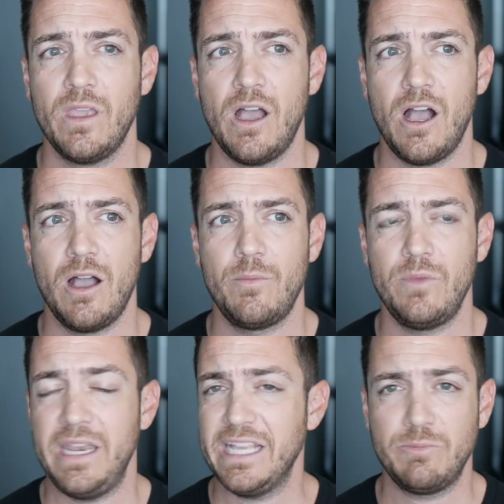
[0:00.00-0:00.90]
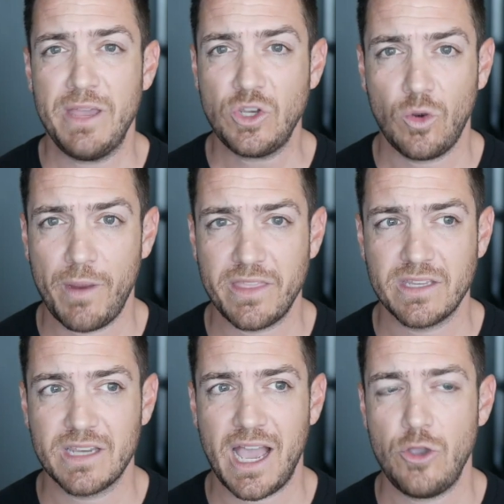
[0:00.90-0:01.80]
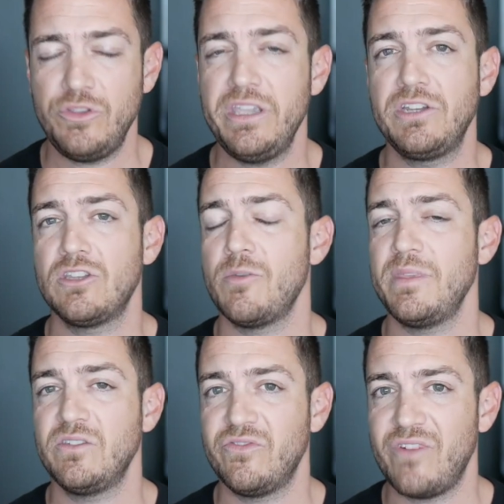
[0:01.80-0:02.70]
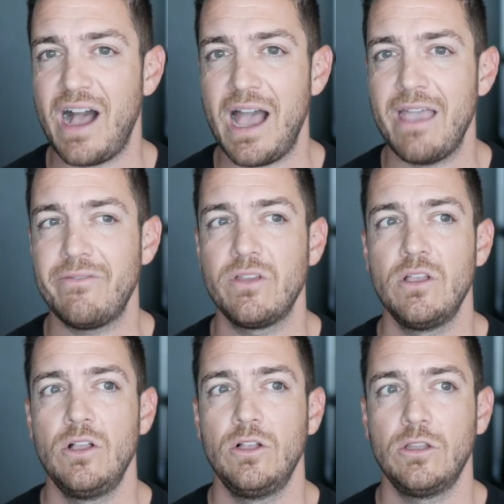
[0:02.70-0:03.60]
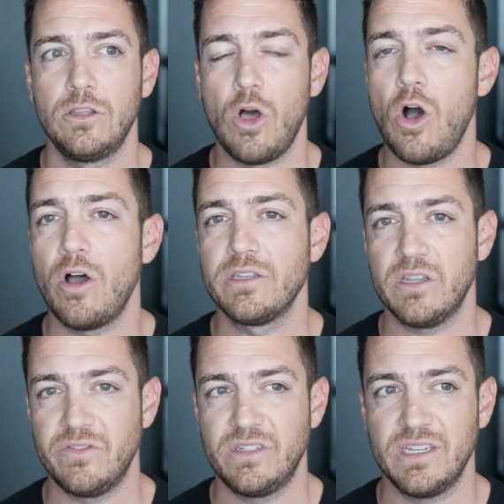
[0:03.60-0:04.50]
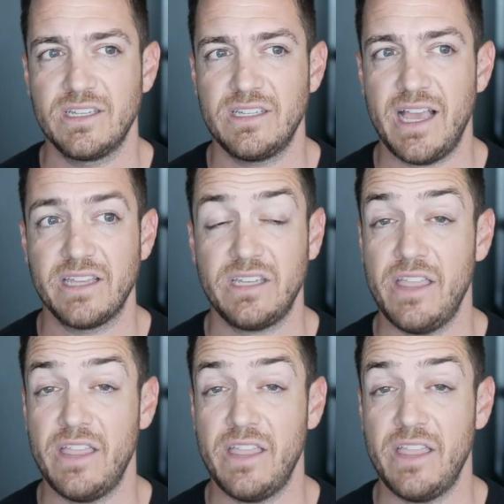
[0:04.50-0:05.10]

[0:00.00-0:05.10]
And he gets mentored by this guy who teaches them these five laws of success.